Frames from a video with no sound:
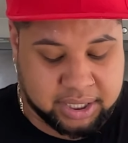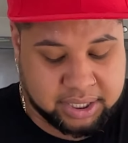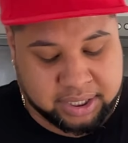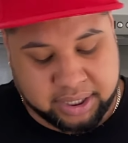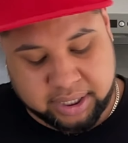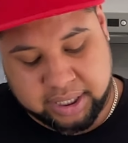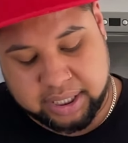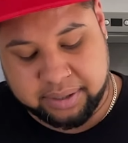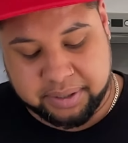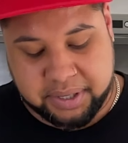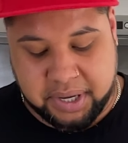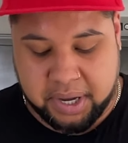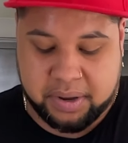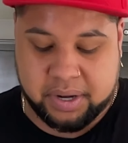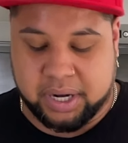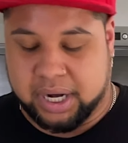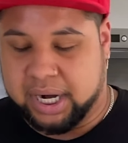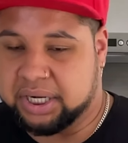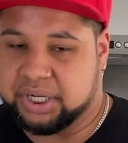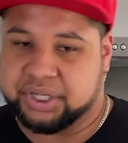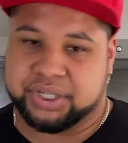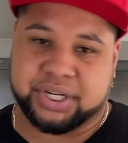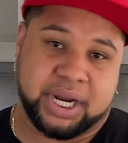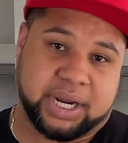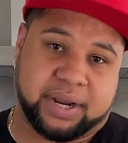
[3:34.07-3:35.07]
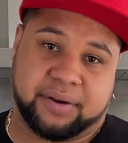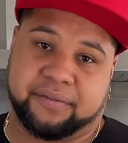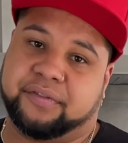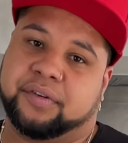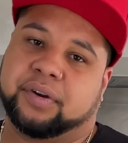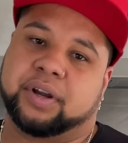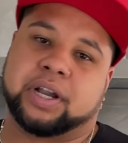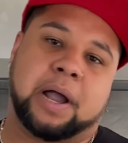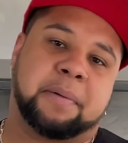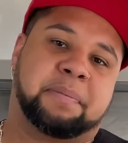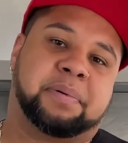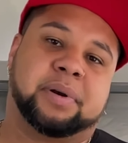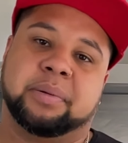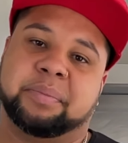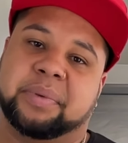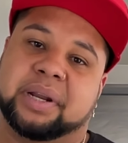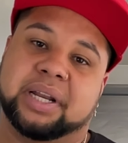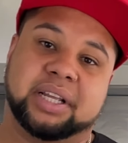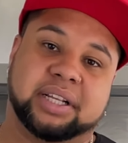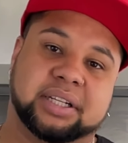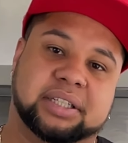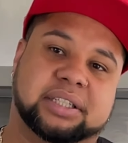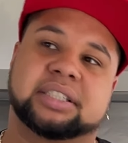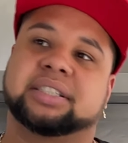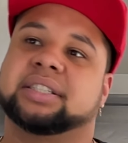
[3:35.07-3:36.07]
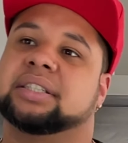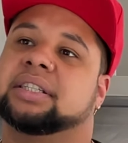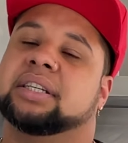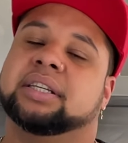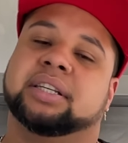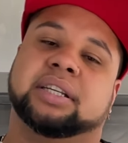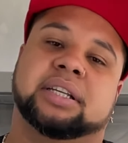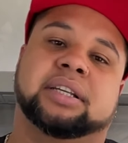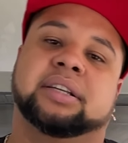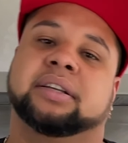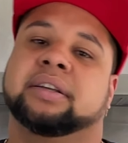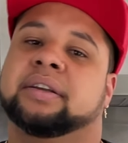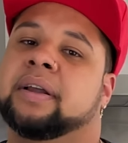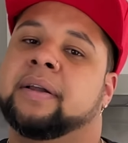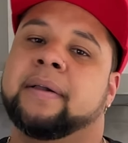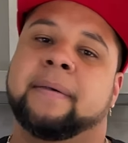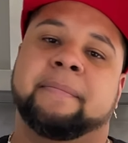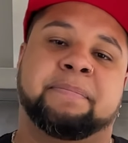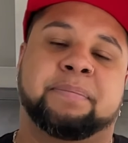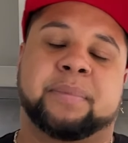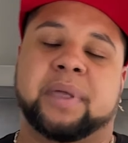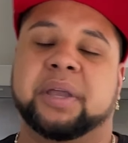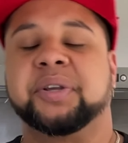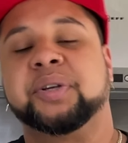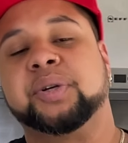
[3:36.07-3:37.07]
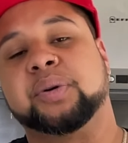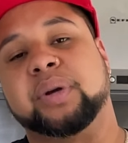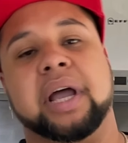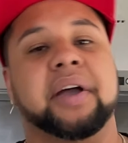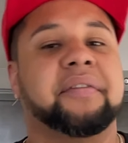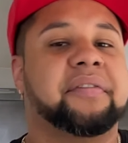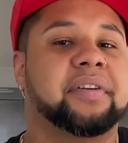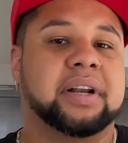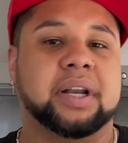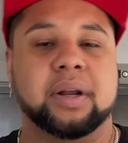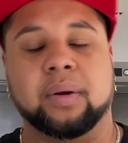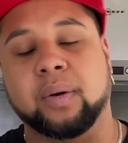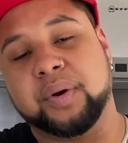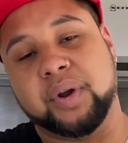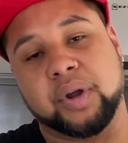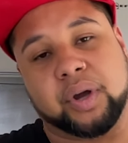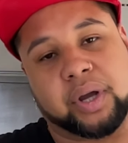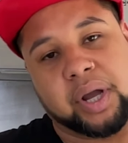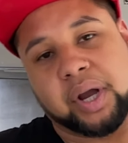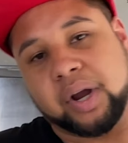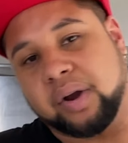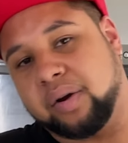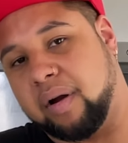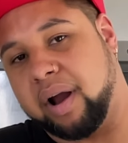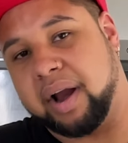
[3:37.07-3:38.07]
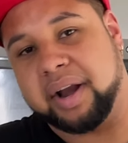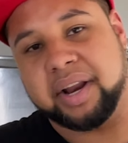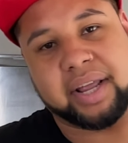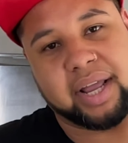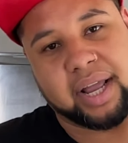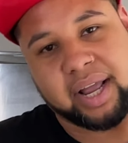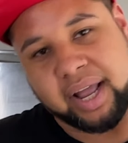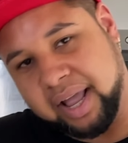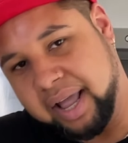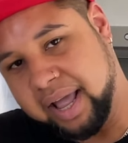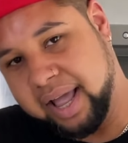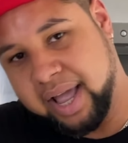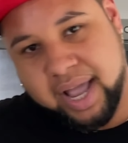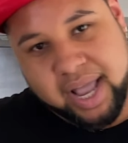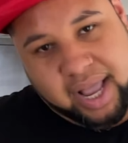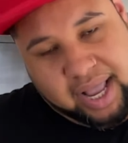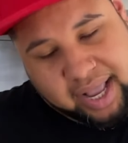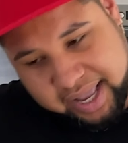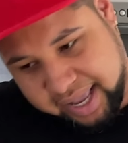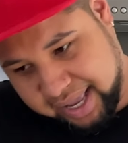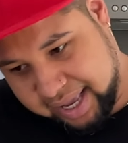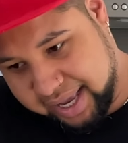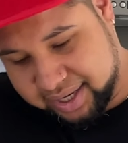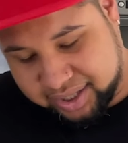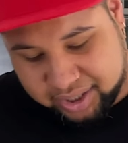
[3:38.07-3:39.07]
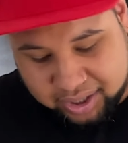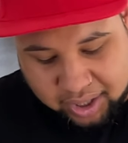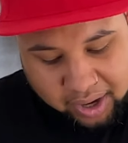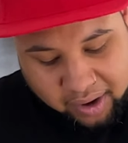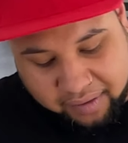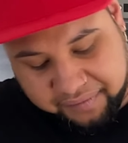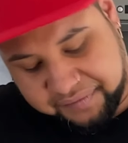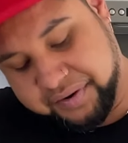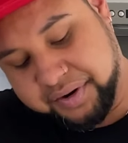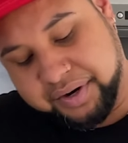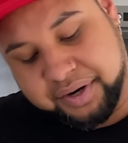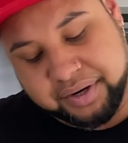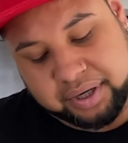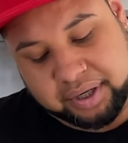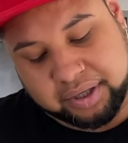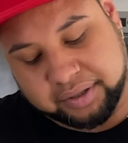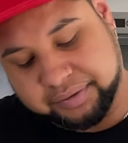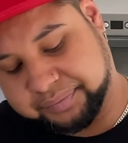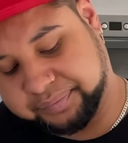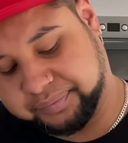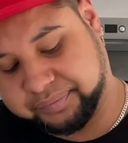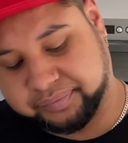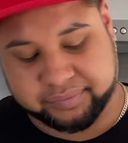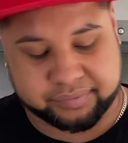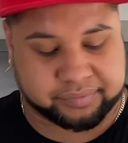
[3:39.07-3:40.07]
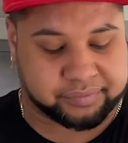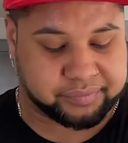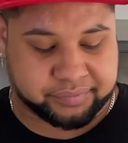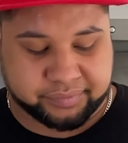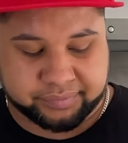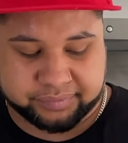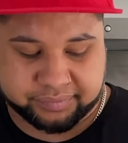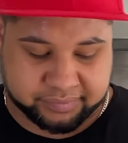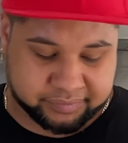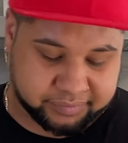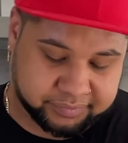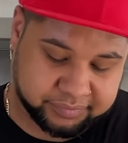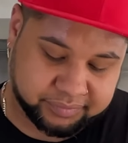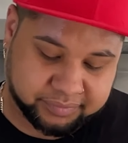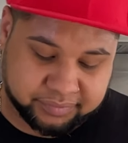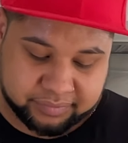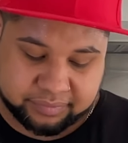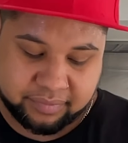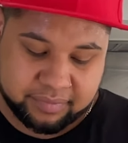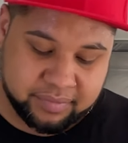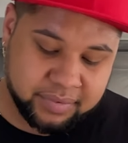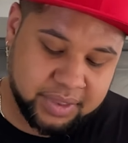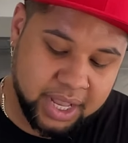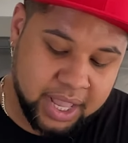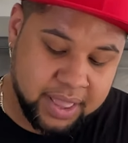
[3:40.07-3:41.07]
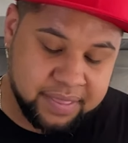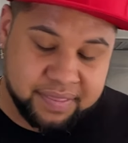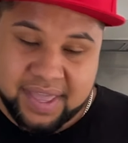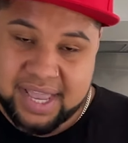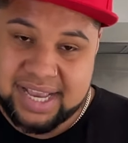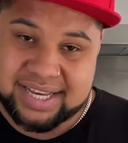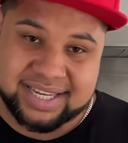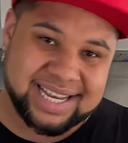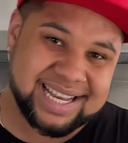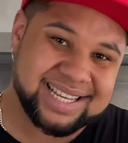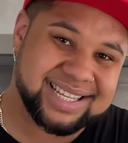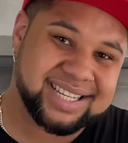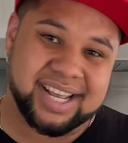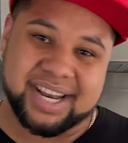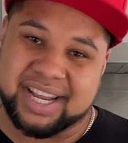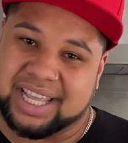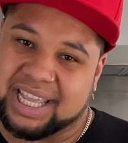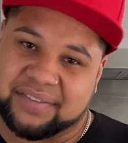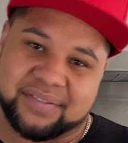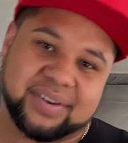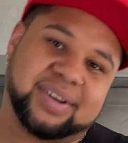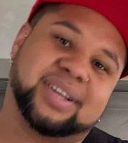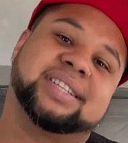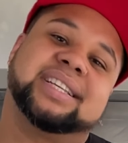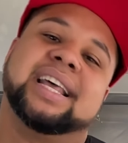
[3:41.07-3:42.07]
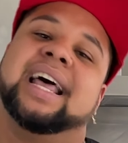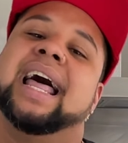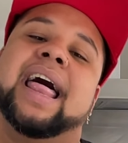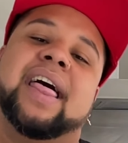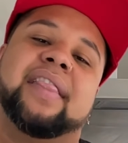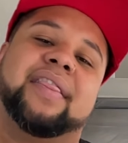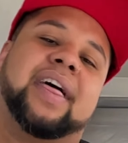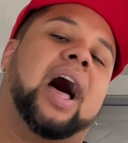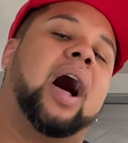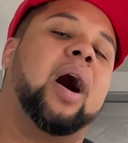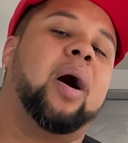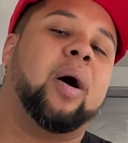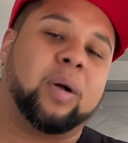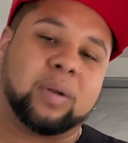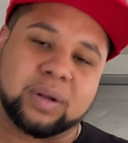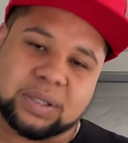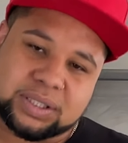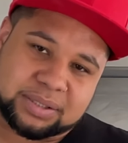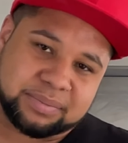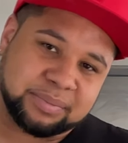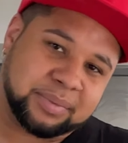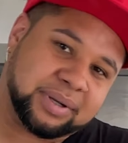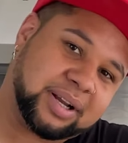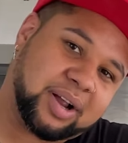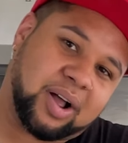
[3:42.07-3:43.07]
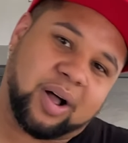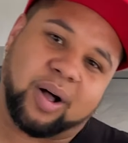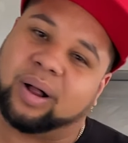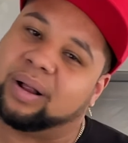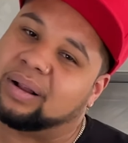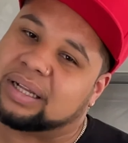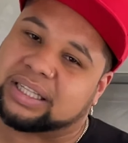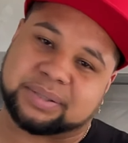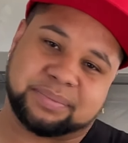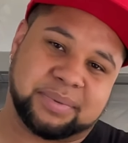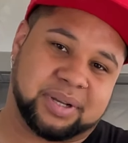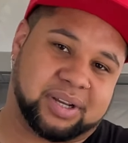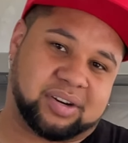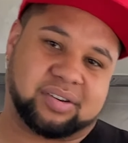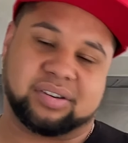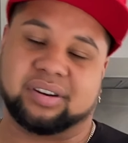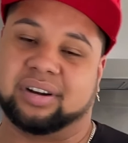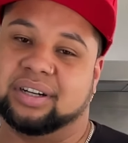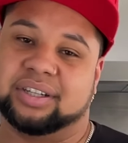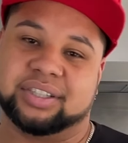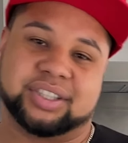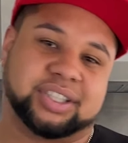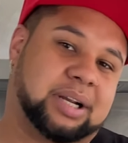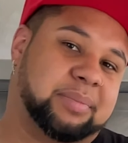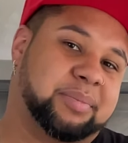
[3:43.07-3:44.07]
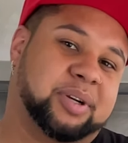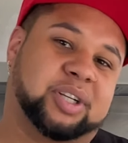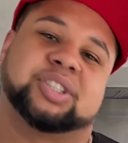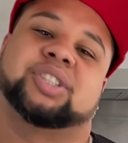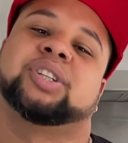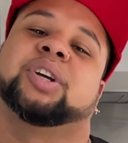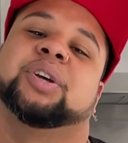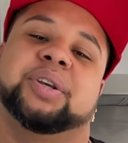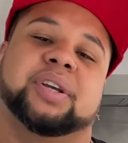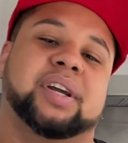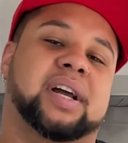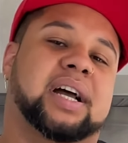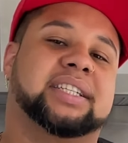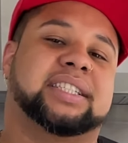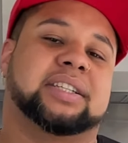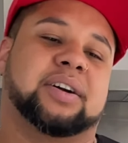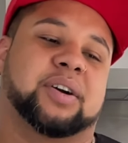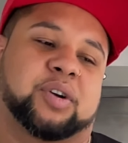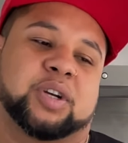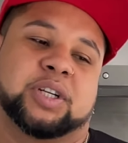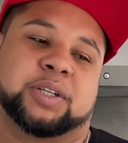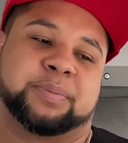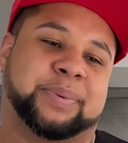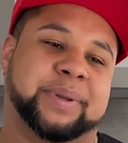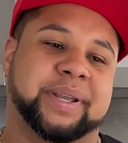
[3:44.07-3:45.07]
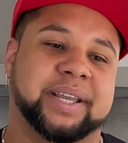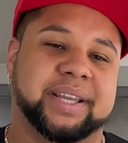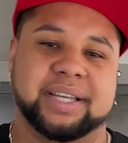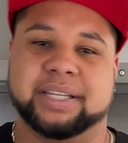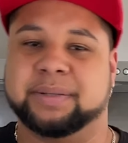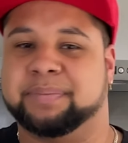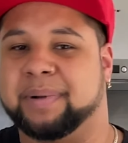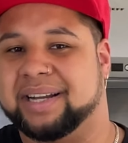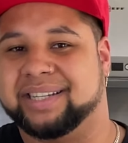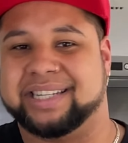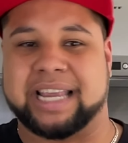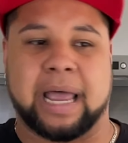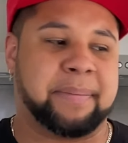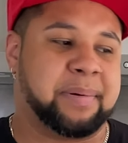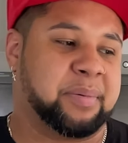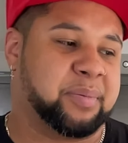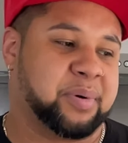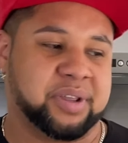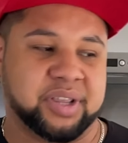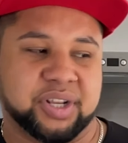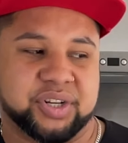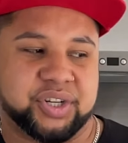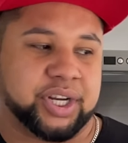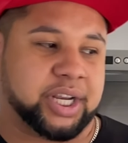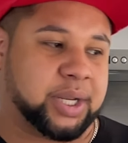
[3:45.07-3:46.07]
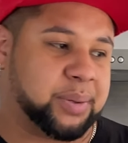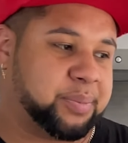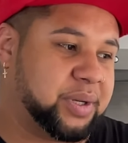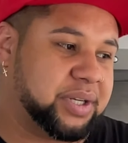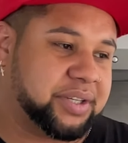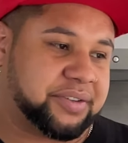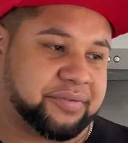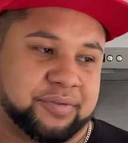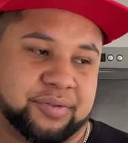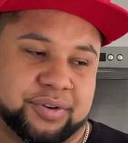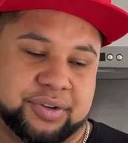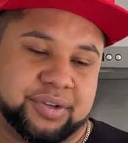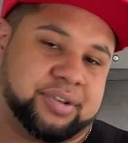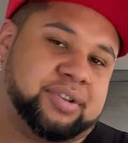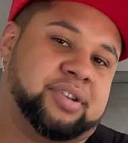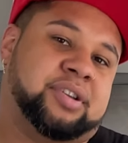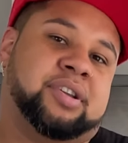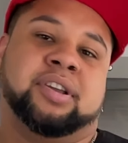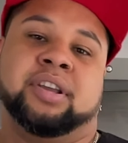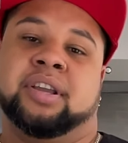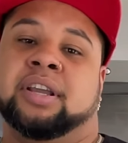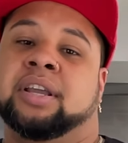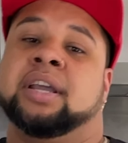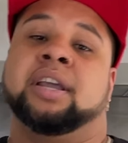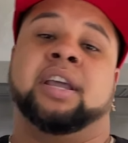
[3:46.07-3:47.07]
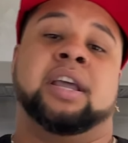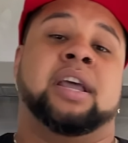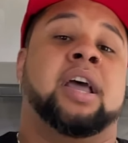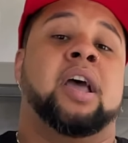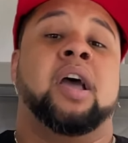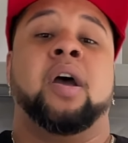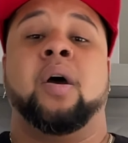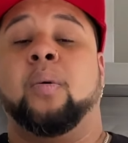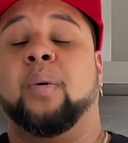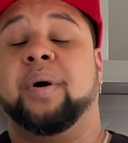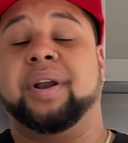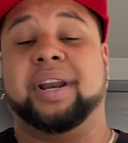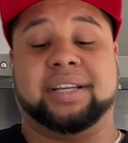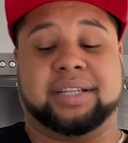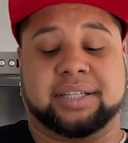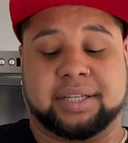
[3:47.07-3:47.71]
Keep going. I like to shake it for a couple of minutes. Make sure every little nook and cranny is covered. And this is gonna give us that ultimate crunch. I'm gonna show you guys how crispy it is by tapping one of the chicken wings for you. When it's